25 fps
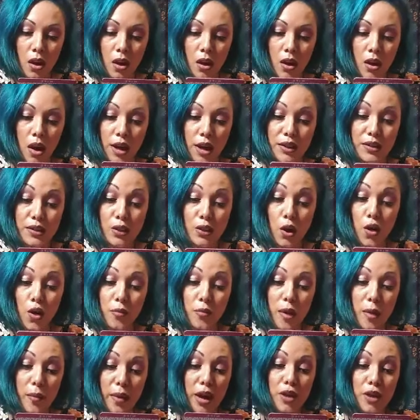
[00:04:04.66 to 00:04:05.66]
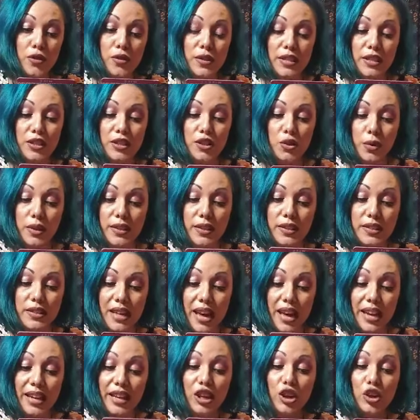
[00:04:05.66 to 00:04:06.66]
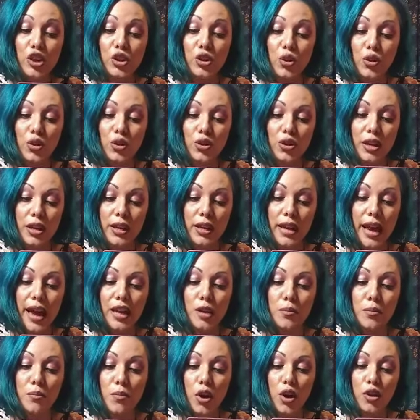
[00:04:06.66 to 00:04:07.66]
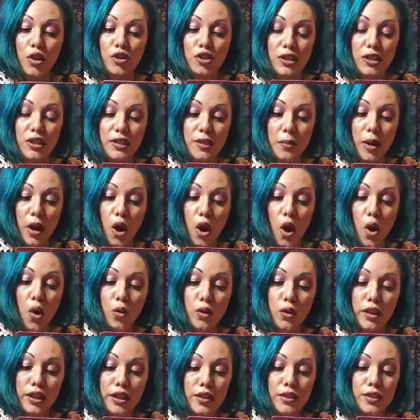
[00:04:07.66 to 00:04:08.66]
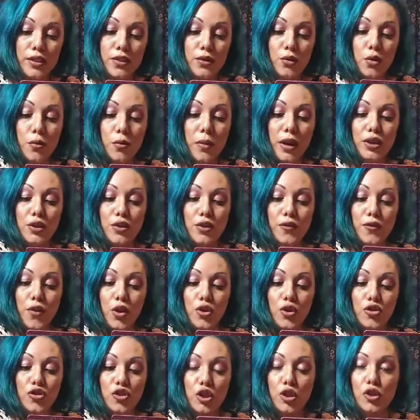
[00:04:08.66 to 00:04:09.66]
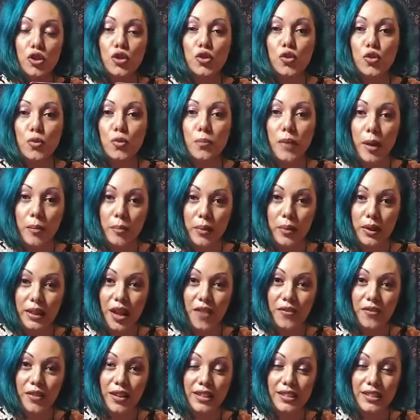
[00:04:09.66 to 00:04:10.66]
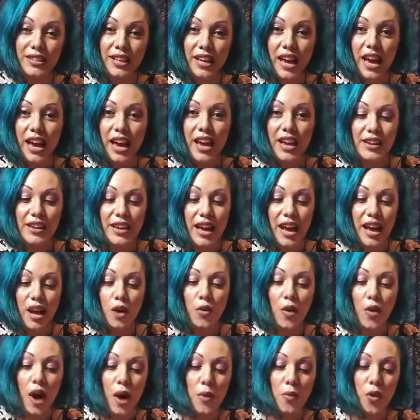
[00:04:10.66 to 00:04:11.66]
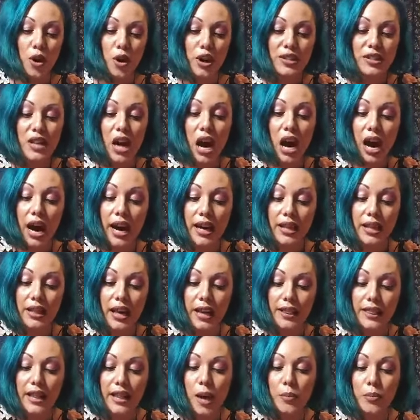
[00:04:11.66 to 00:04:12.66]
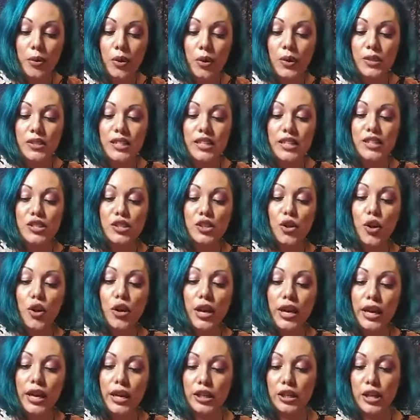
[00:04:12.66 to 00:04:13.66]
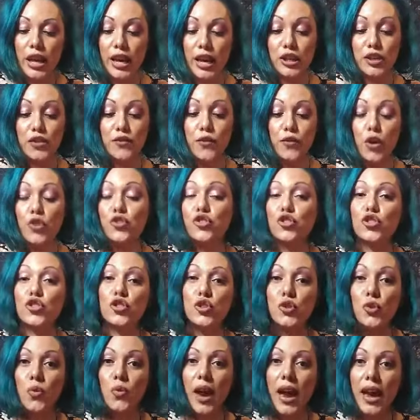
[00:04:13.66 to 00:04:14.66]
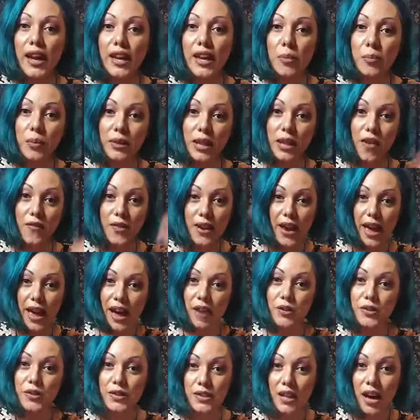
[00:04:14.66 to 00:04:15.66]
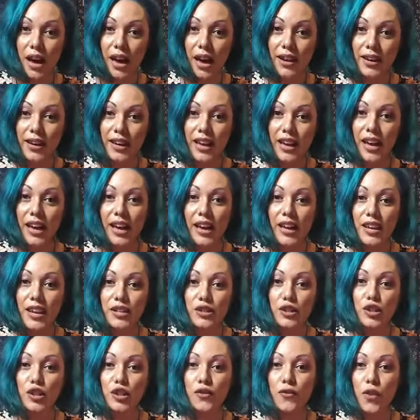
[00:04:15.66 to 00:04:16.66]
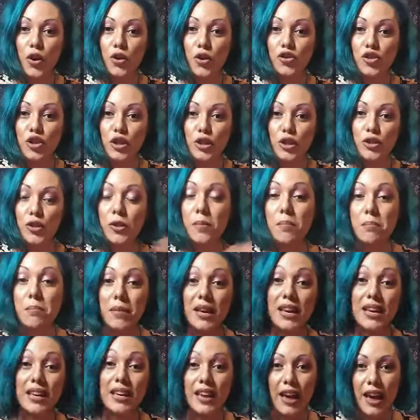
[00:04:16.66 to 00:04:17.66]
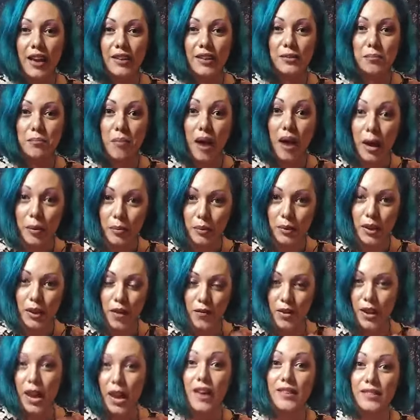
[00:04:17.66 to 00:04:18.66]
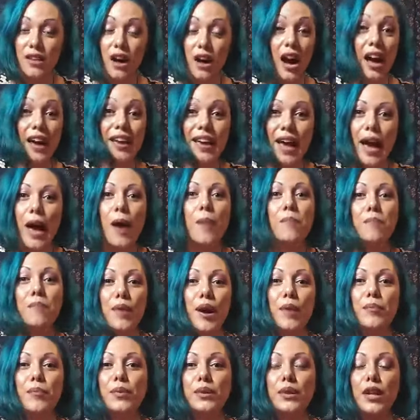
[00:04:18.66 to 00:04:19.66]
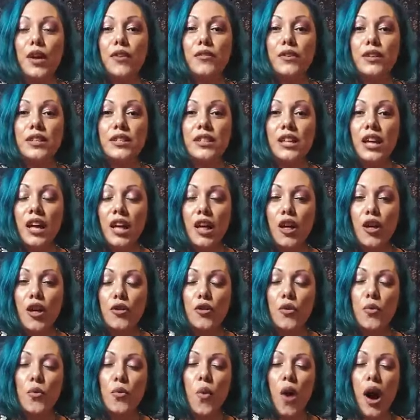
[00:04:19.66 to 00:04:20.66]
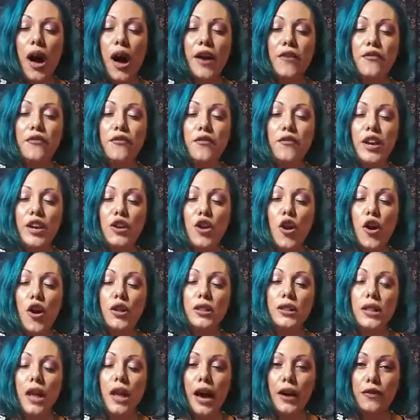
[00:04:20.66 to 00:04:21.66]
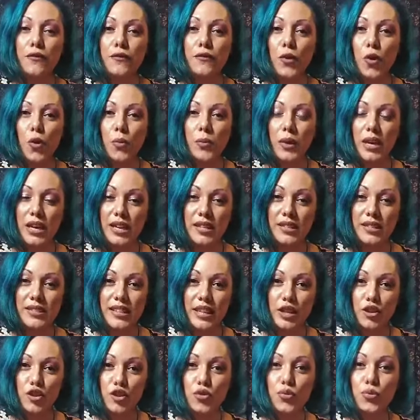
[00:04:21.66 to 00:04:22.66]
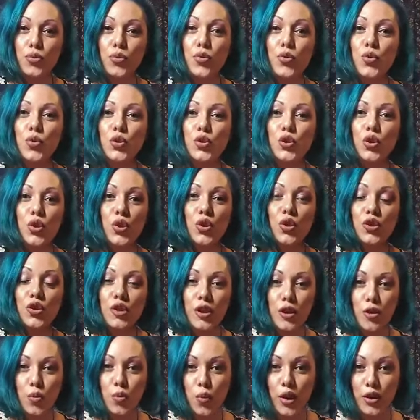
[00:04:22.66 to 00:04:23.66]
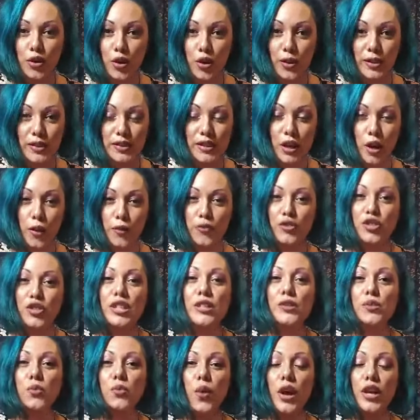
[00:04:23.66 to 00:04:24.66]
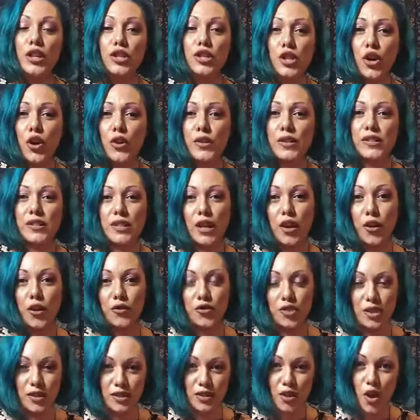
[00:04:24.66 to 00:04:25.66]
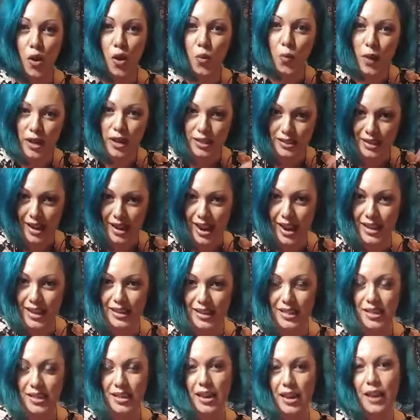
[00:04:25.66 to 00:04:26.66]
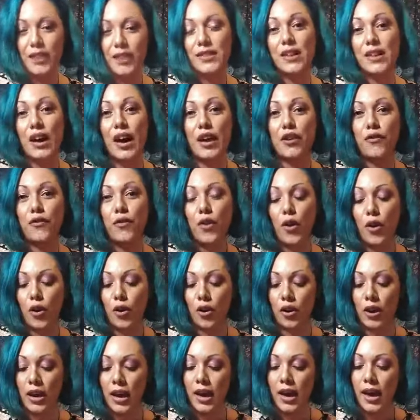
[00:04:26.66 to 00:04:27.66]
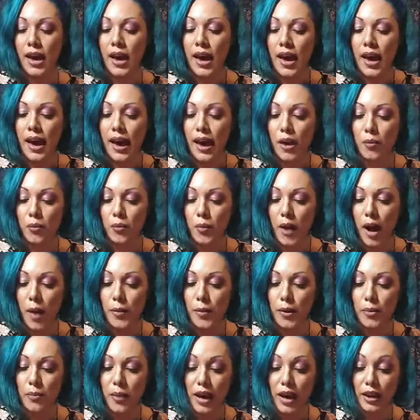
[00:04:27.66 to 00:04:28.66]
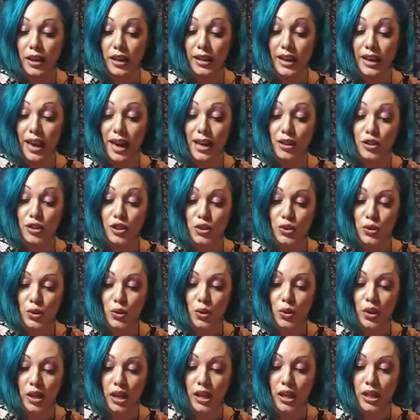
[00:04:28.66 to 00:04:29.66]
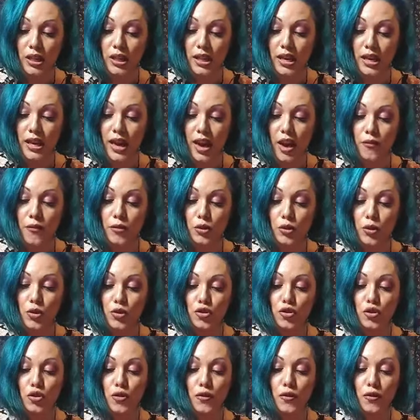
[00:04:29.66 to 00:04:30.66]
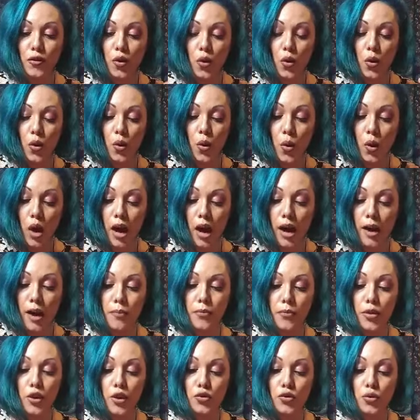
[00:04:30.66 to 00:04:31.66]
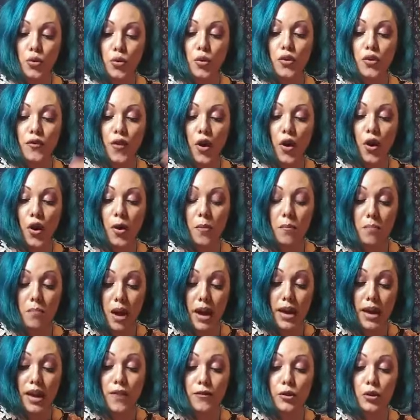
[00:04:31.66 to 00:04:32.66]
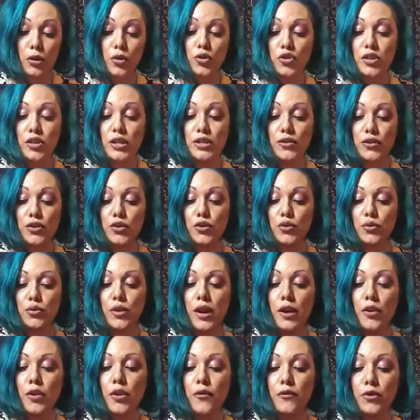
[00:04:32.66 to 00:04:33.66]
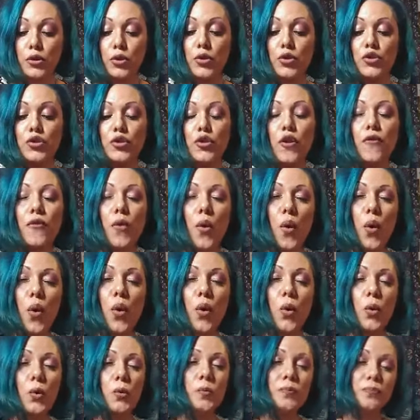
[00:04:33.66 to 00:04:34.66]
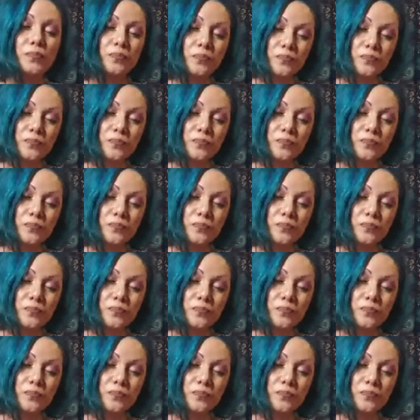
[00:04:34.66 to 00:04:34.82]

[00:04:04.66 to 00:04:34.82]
I dissolve my boundaries into ecstatic union and emerge into my holiness through my devotion to my beloved. Now, I wanted to highlight that because it is not a devotion to any beloved outside. It is a devotion to me as my beloved, as I am my beloved. The wife in her light form is in true union with herself. She is wed to herself. She's not wed to anything outside of her. And coming back again to the evolution of the truth of her, my evolution is the evolution of all.